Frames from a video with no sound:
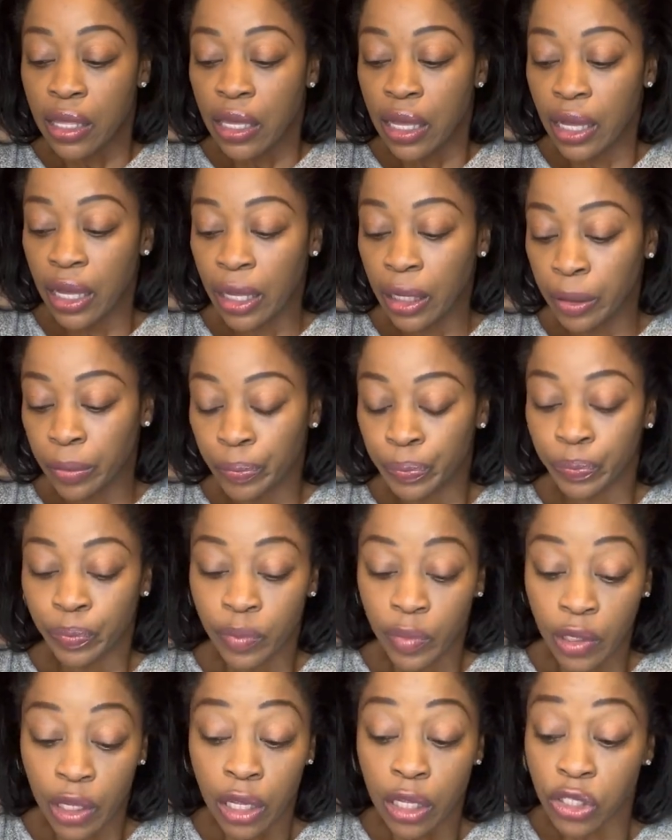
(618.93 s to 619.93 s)
Um,
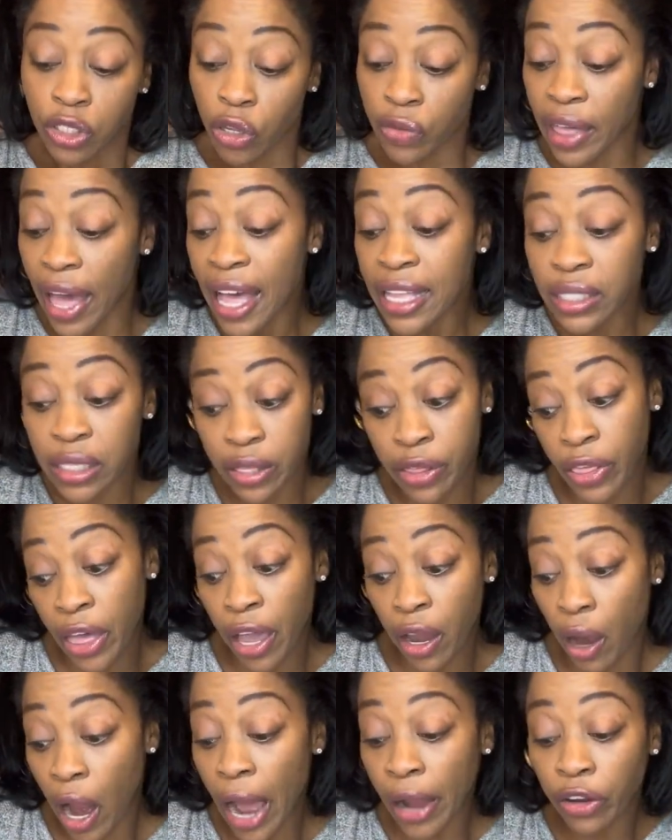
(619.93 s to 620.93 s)
so that's
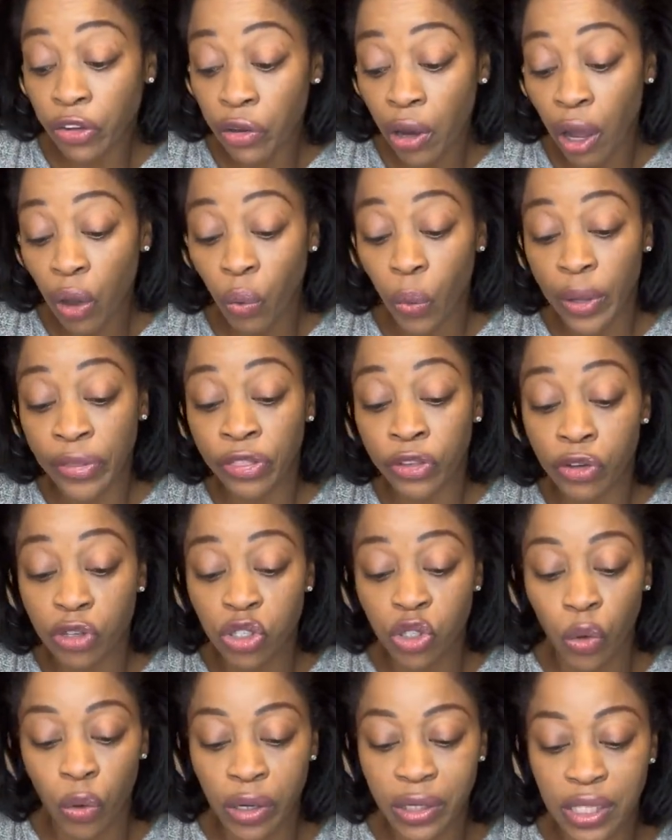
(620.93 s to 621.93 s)
there. I don't know what their
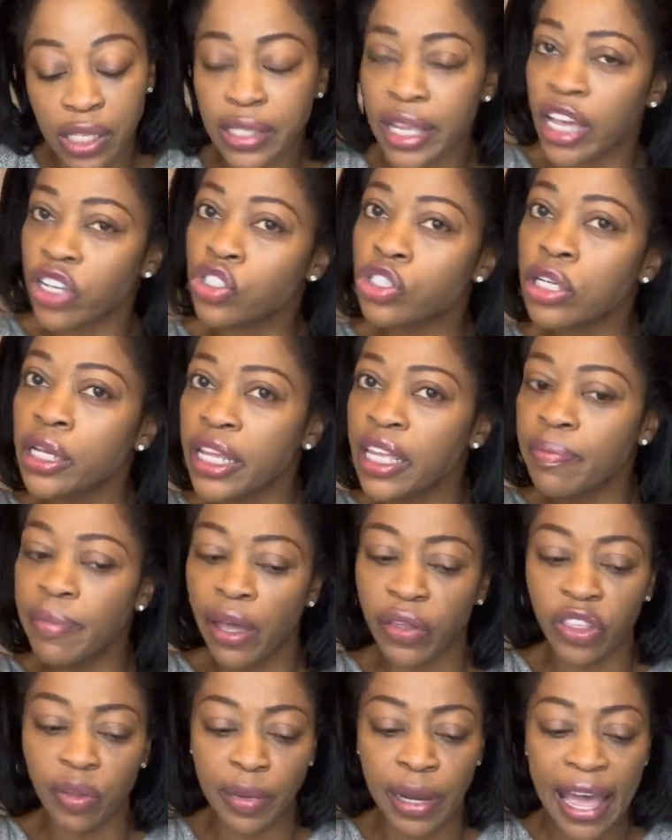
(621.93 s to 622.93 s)
source is. I should
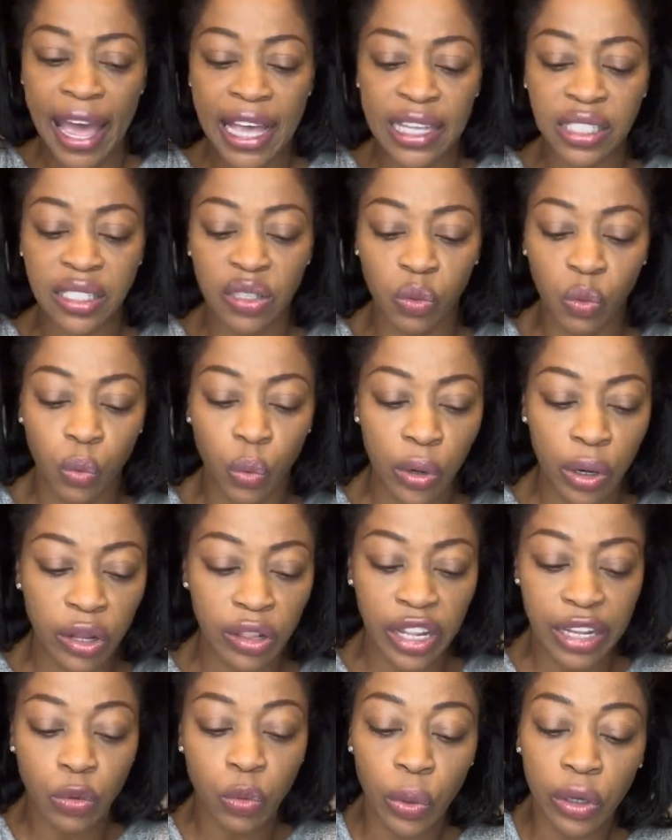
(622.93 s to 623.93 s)
email them and ask them where
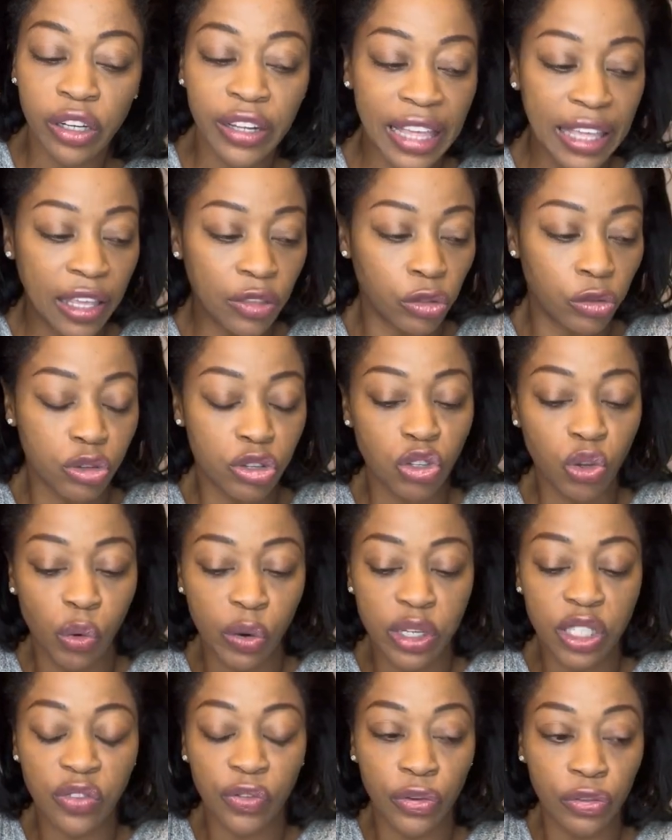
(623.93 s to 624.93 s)
they, where do they get their
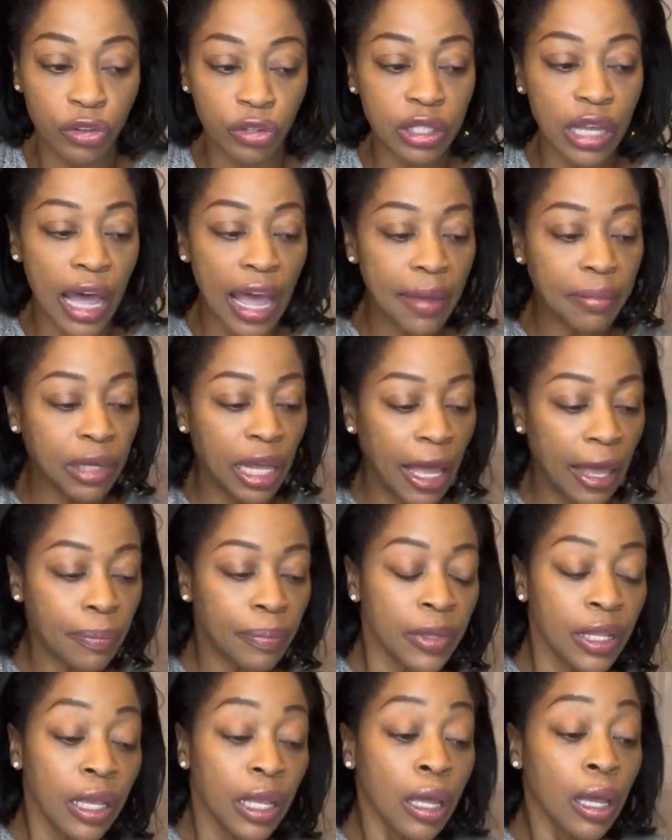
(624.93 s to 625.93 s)
source for their timeline.
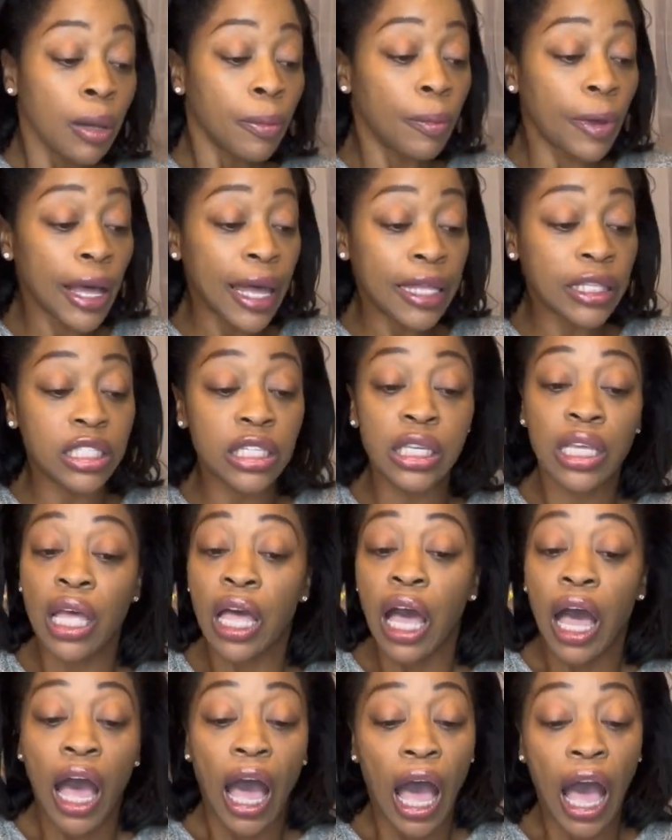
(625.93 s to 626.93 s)
But
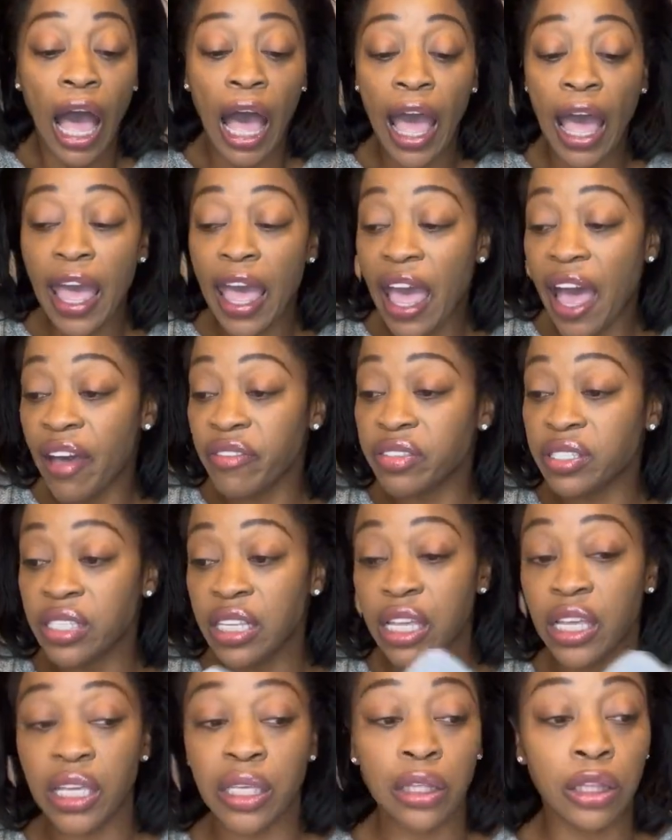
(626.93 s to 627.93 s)
I have
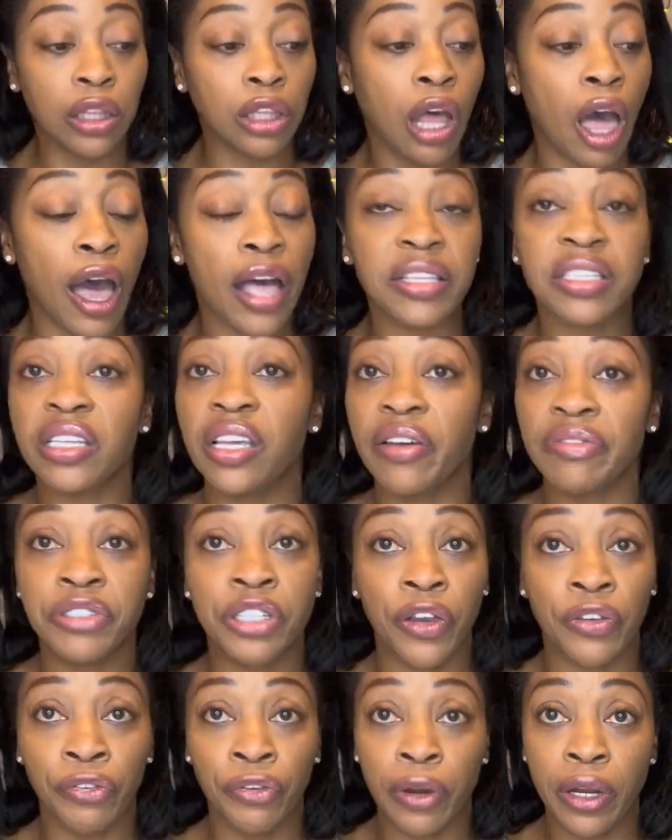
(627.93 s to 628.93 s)
seen lots of
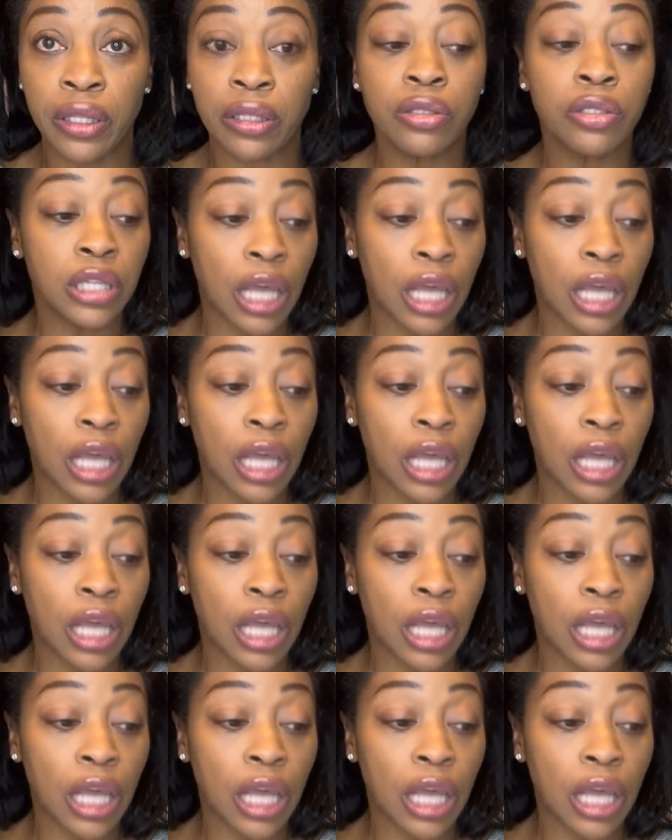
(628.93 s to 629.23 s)
different